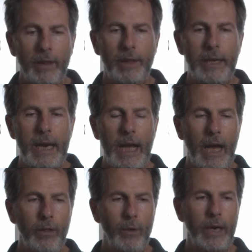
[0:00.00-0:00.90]
The
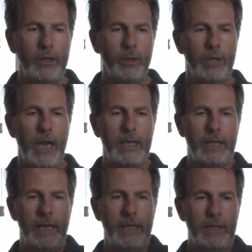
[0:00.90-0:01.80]
other
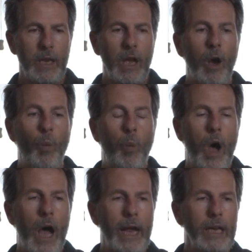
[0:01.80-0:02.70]
exercise is
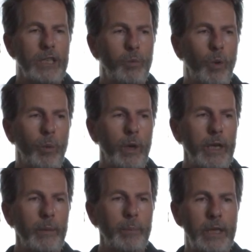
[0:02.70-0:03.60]
Y's, where we're
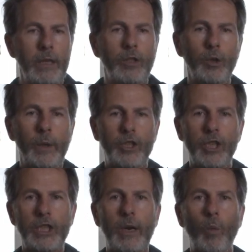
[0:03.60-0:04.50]
going to be doing
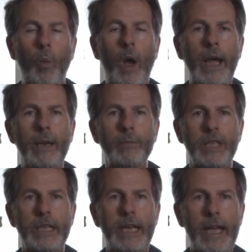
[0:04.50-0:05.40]
just like
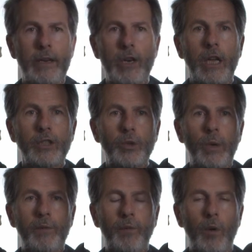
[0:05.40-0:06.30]
YMCA, not
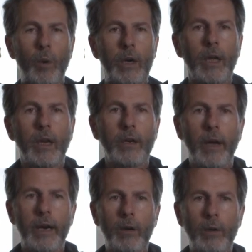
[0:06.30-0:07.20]
straight forward,
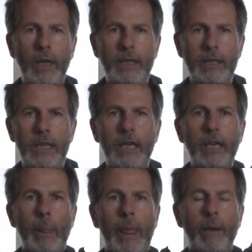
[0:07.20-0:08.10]
not out like a
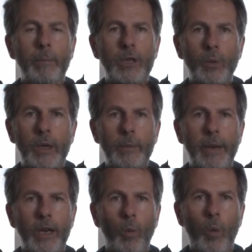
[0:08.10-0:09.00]
T, in between to
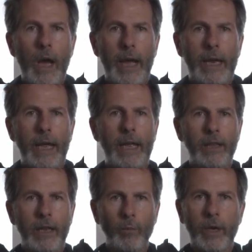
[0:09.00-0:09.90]
make a Y. And
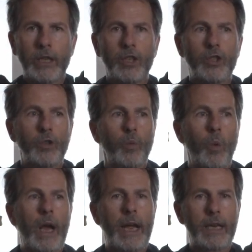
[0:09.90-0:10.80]
then we can just do
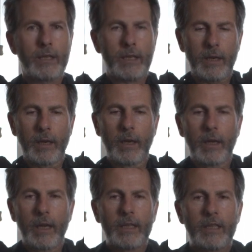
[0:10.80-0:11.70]
Y's.
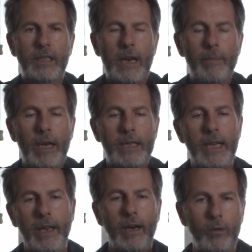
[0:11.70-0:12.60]
Same
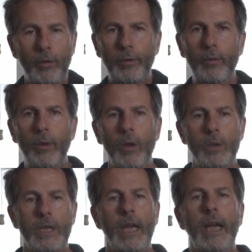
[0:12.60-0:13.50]
idea, and I'll go through
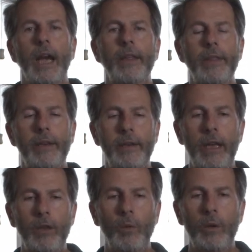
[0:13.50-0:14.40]
those. And then
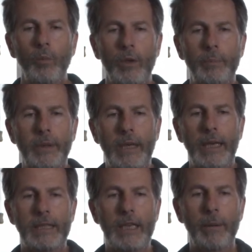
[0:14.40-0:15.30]
another one would be
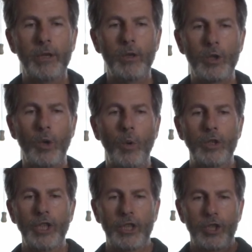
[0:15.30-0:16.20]
like W's or
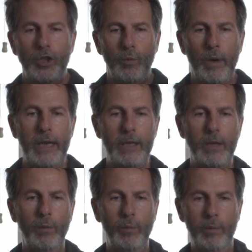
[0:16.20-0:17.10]
just straight,
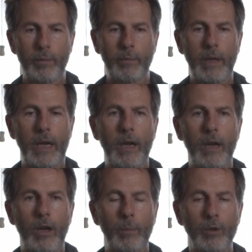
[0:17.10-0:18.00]

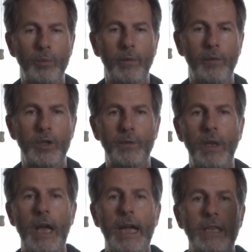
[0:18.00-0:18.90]
almost reverse
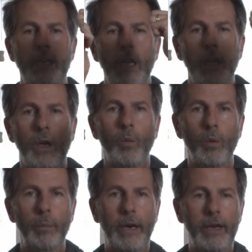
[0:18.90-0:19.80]
flies, where
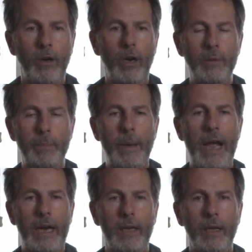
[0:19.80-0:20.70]
we're bringing our arms
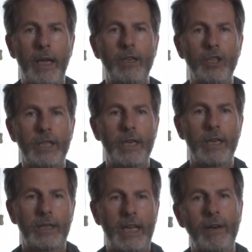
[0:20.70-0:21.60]
back and just in
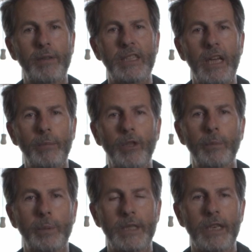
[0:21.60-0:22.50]
a kind of a W
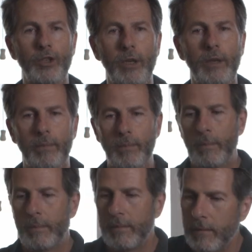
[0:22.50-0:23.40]
position.
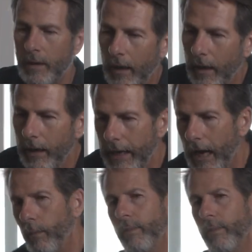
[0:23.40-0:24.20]
Now,